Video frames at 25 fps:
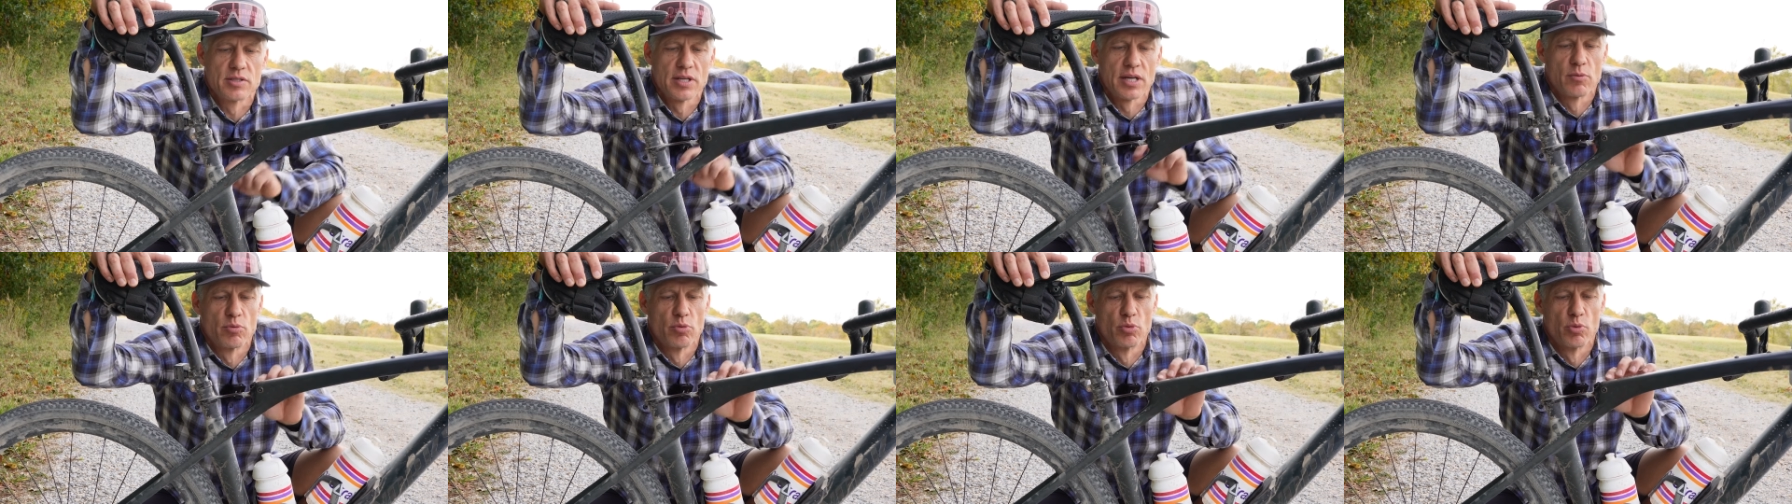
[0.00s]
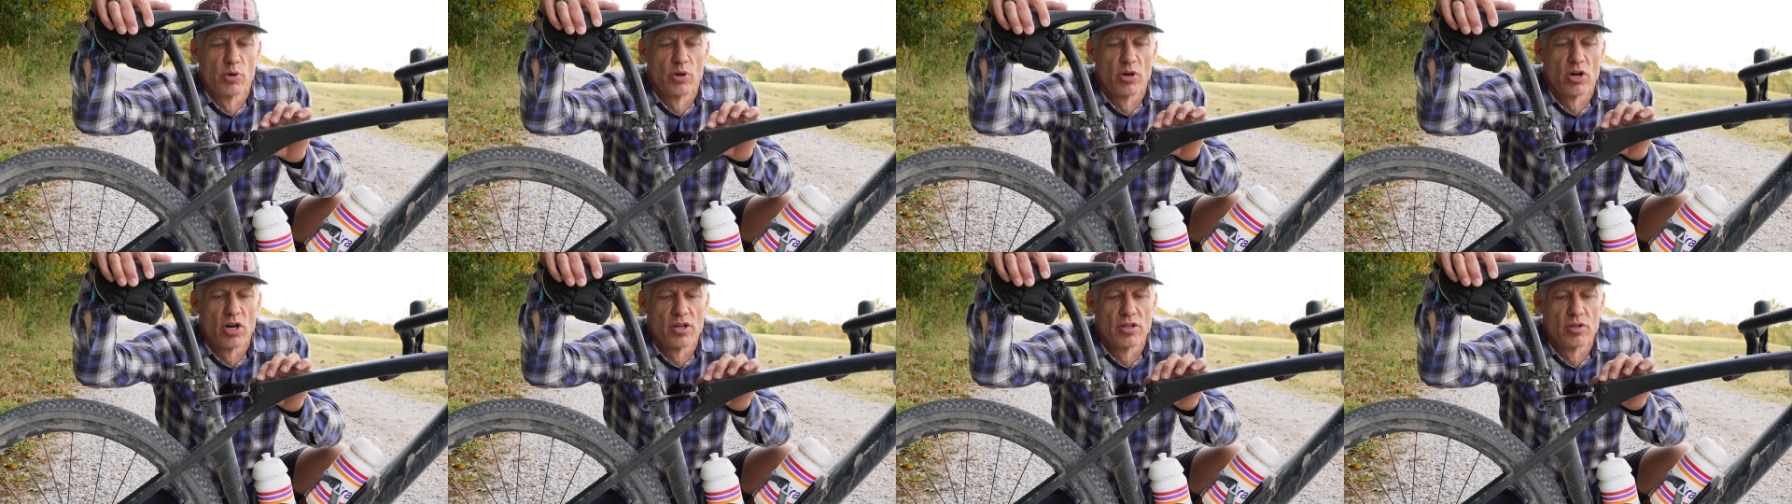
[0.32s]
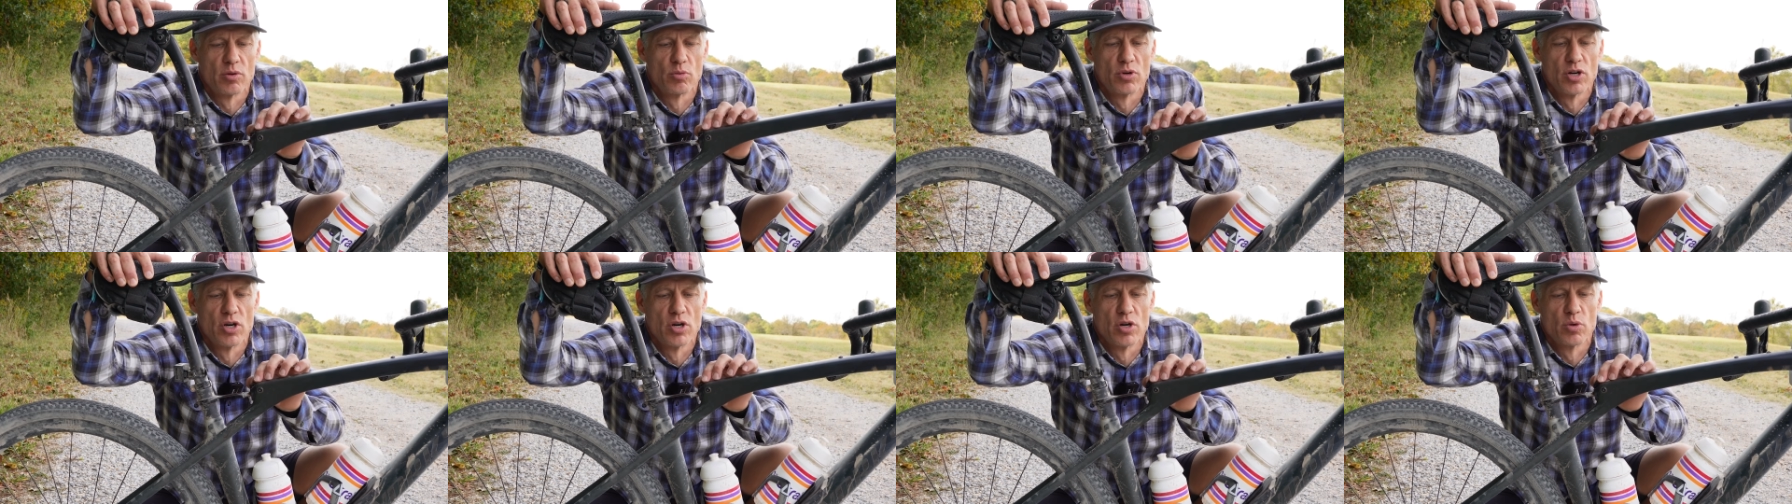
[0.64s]
Like when we were on
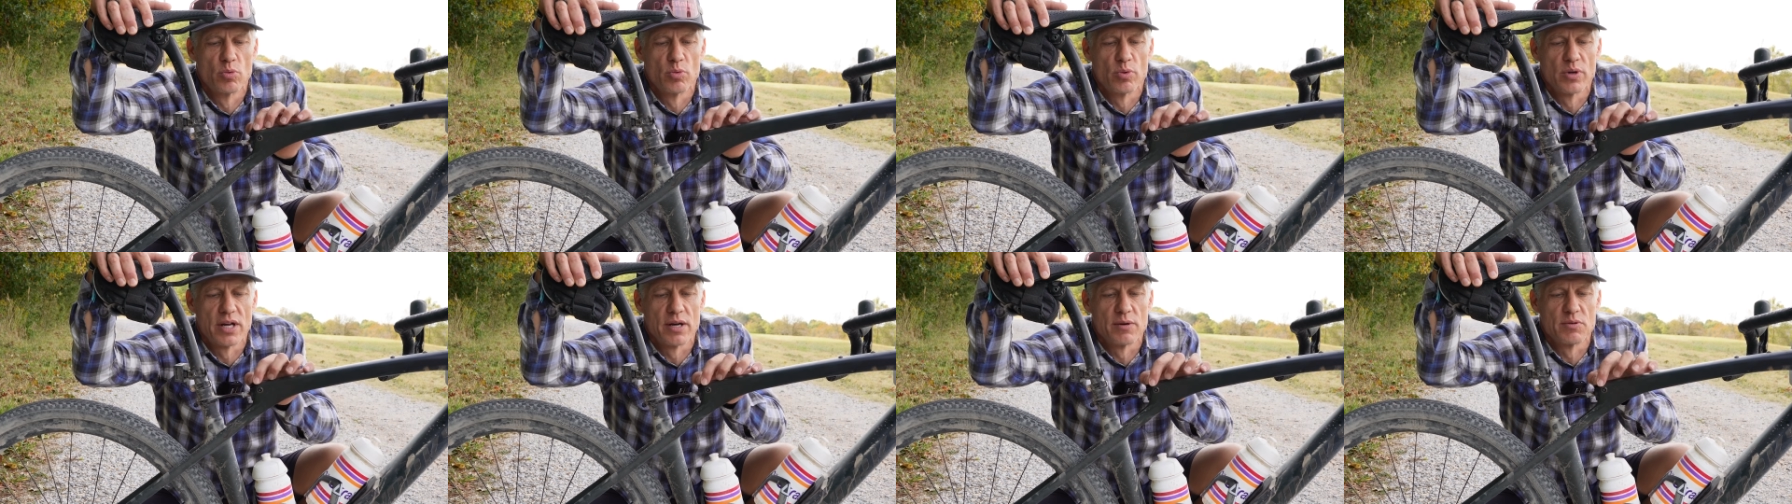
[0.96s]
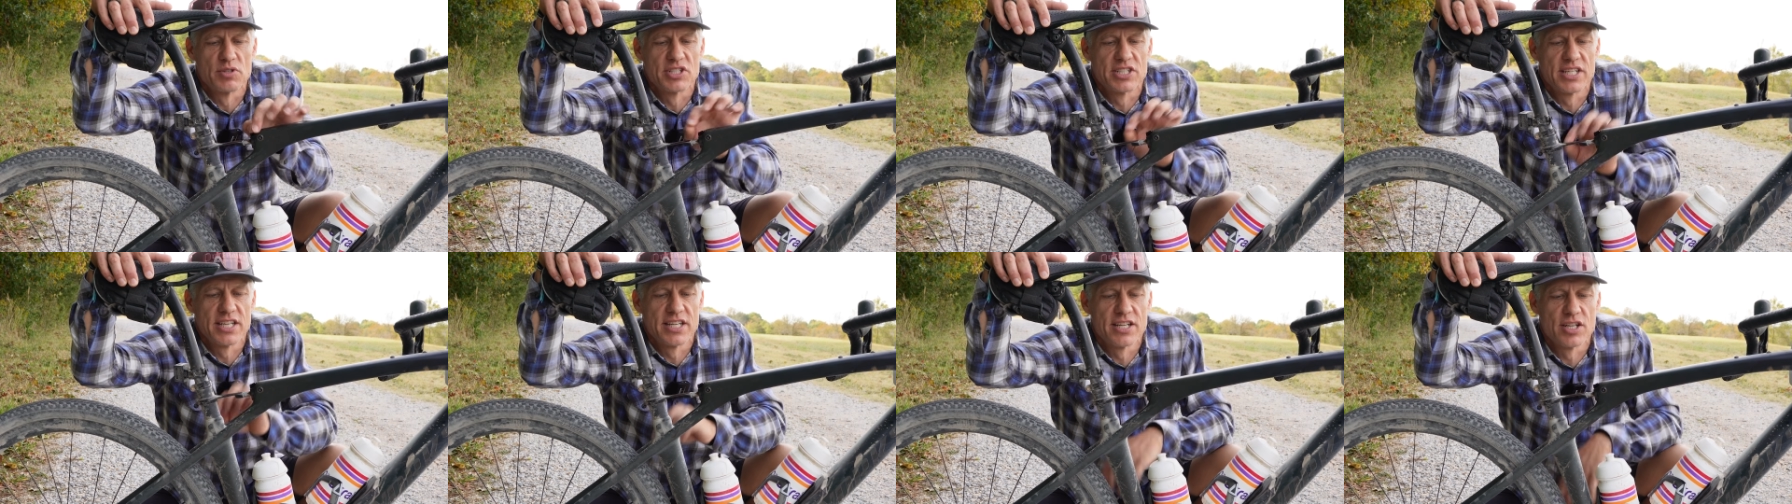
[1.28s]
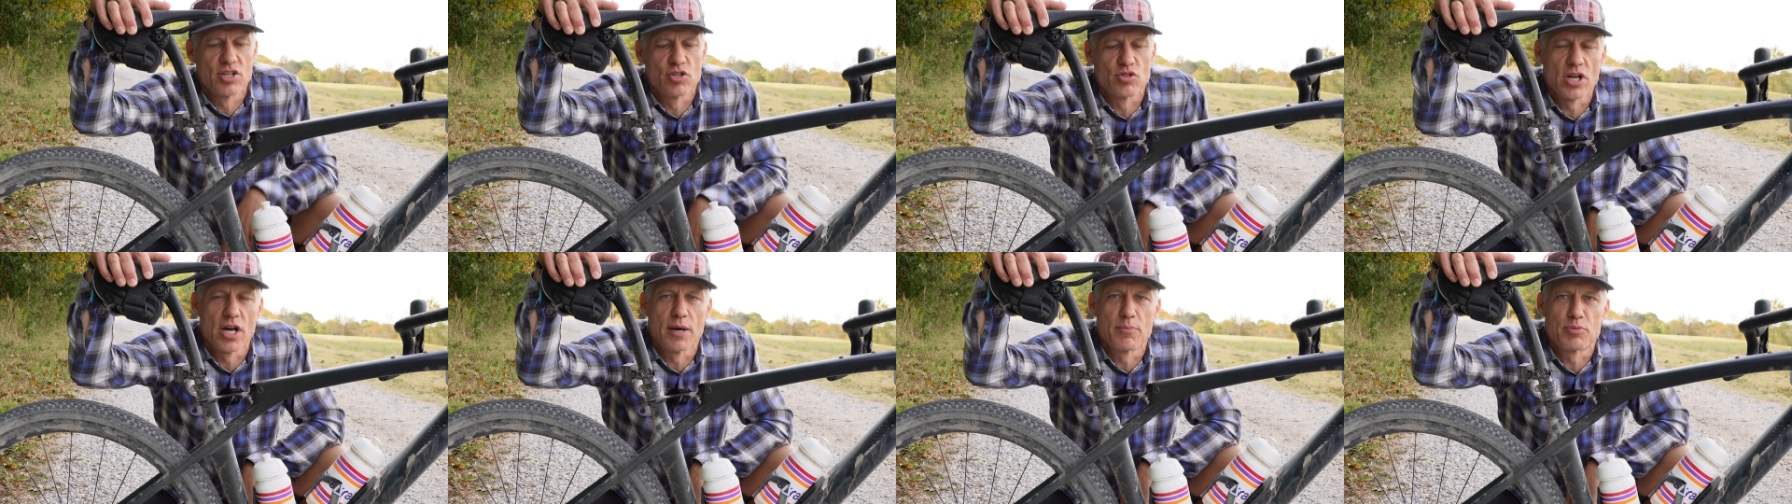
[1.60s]
the road, when I was
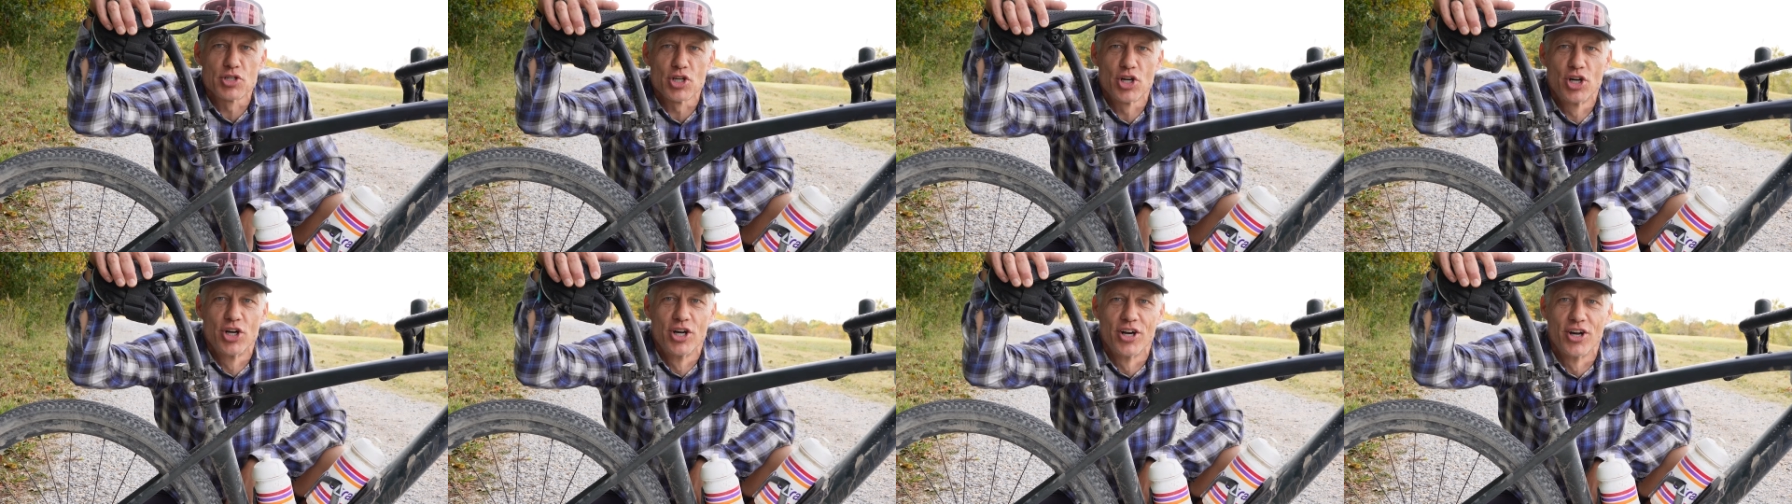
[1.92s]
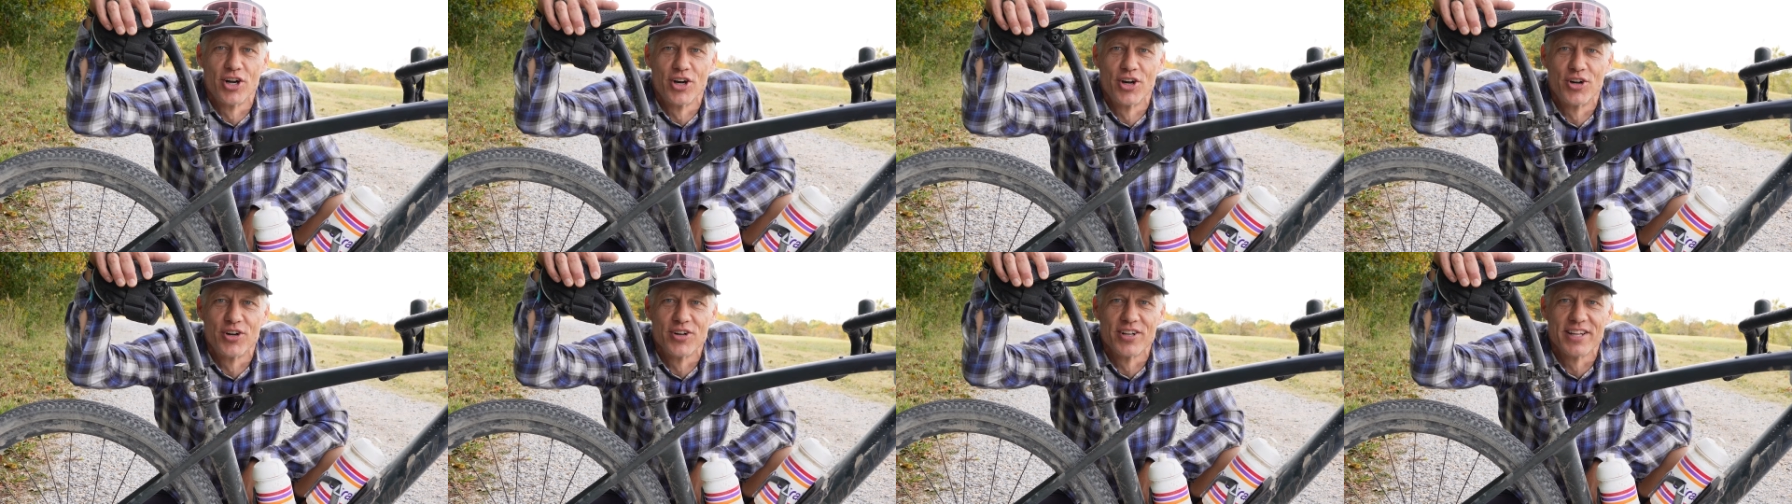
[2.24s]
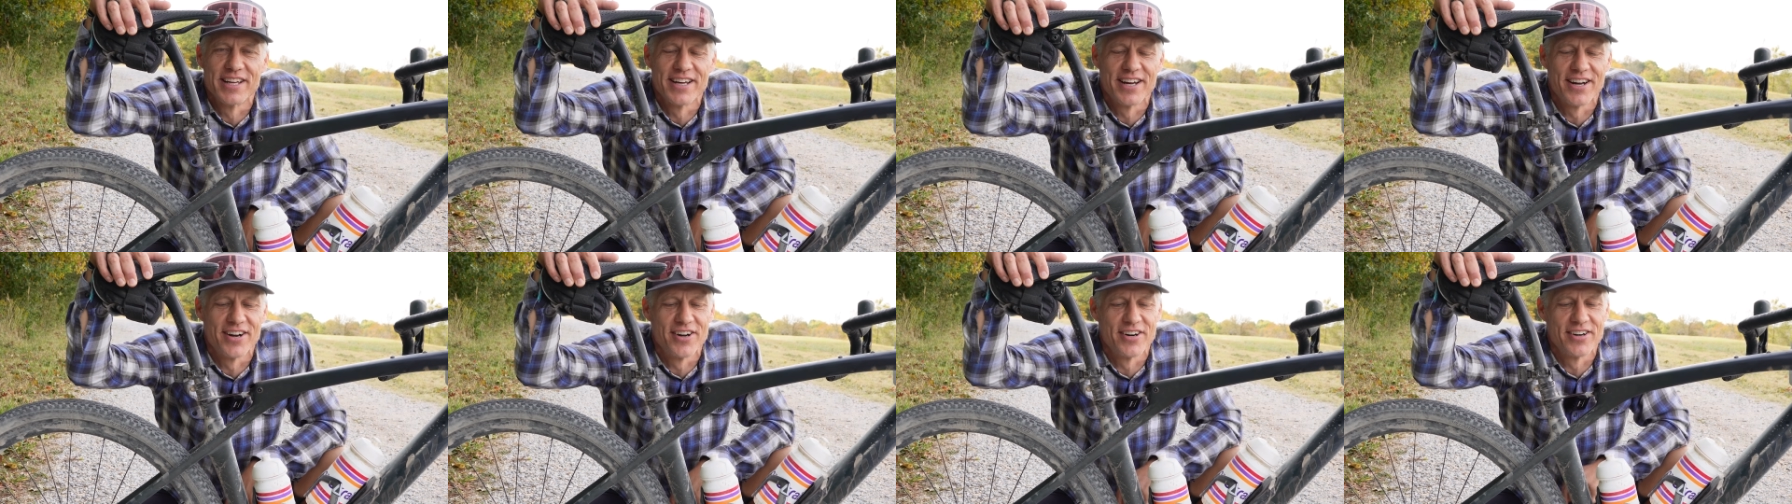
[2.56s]
getting dropped
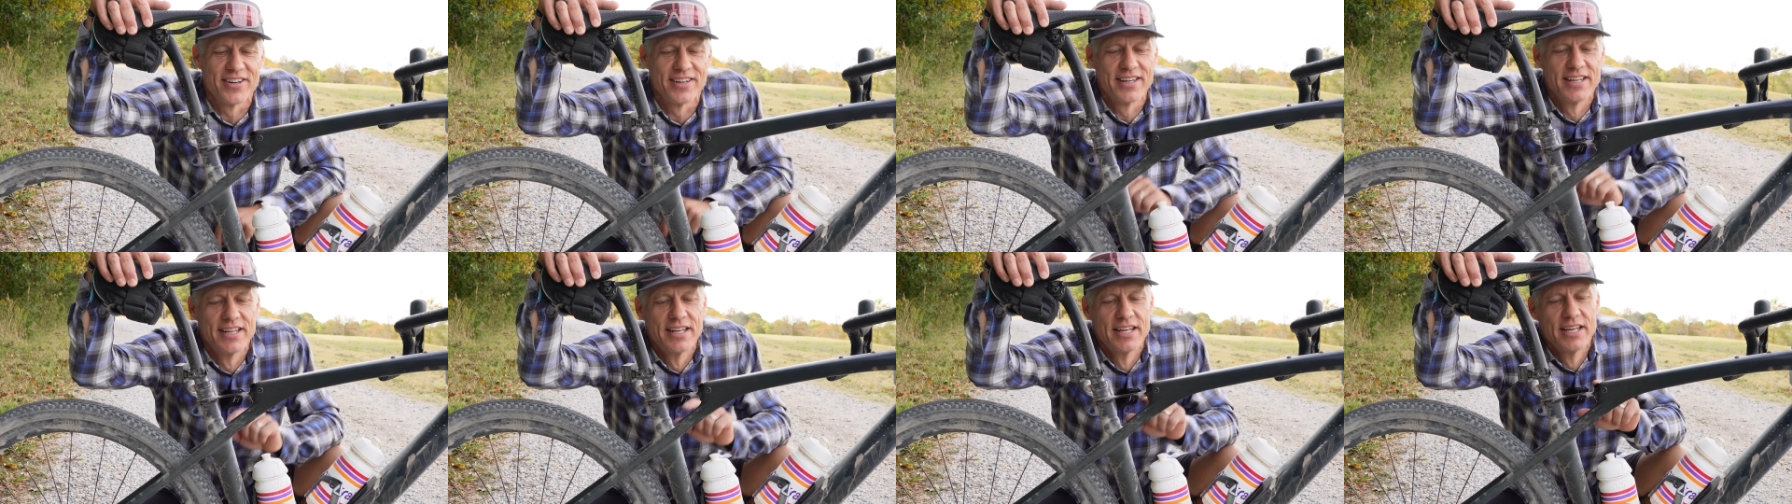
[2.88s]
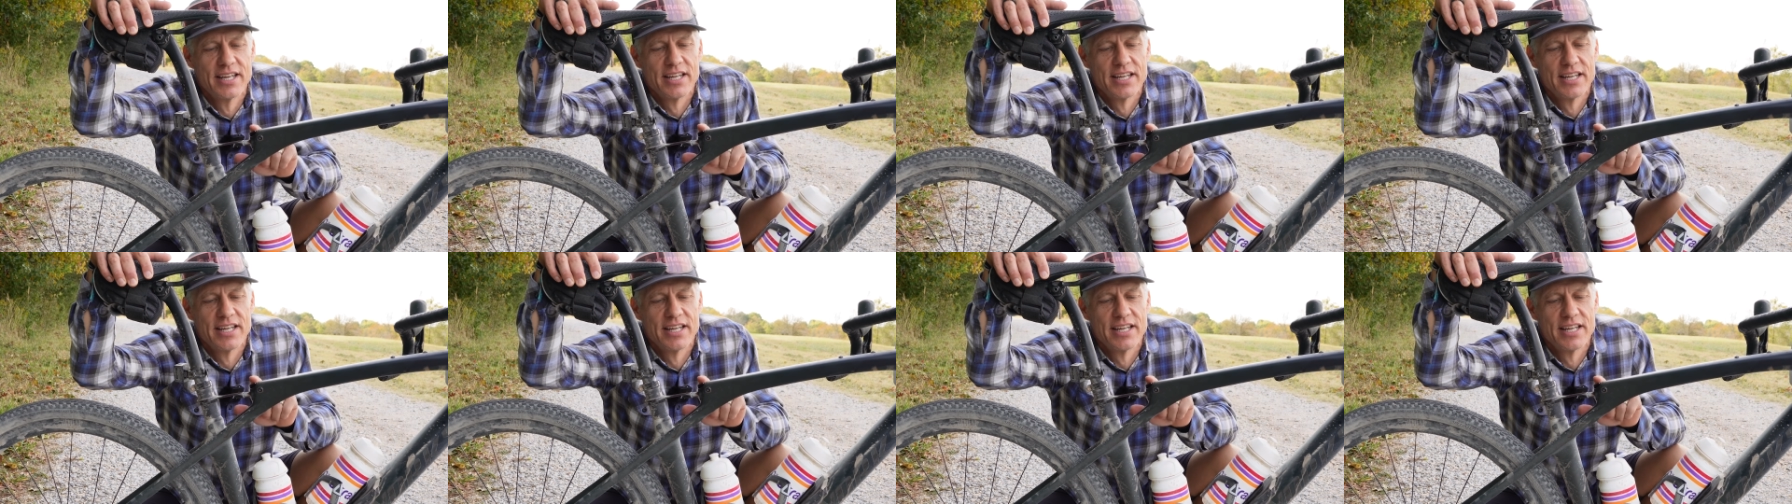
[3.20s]
early on,